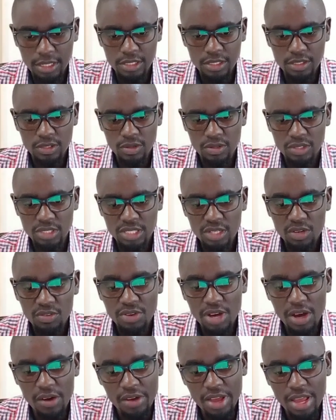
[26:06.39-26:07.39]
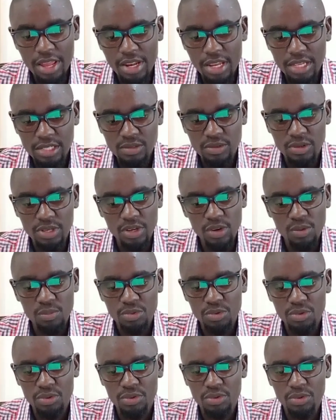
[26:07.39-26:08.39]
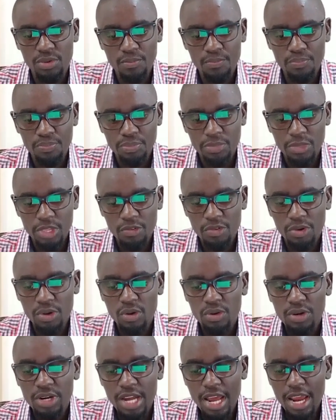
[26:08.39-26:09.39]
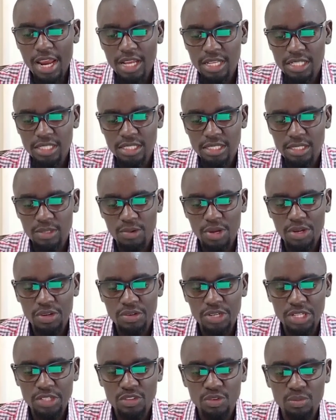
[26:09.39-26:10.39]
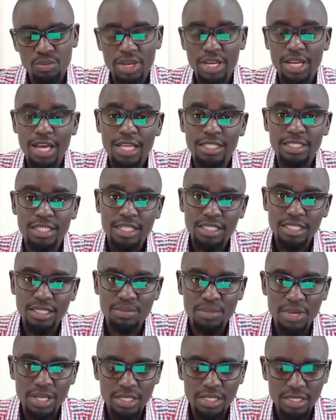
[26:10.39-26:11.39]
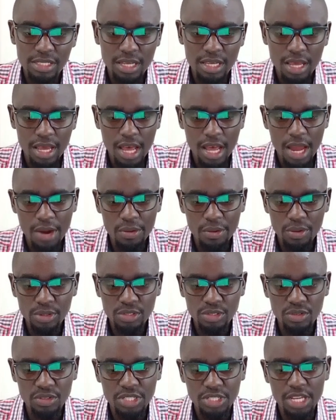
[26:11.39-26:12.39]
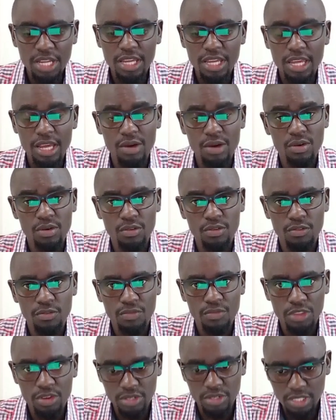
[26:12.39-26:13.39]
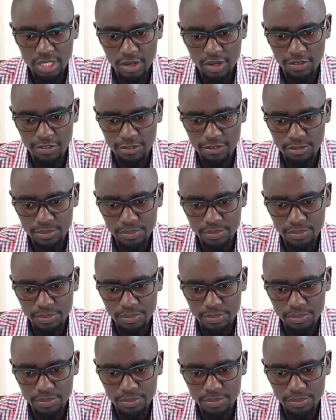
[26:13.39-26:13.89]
So, self awareness will help you recognize when you need to make adjustments and also take care of yourself.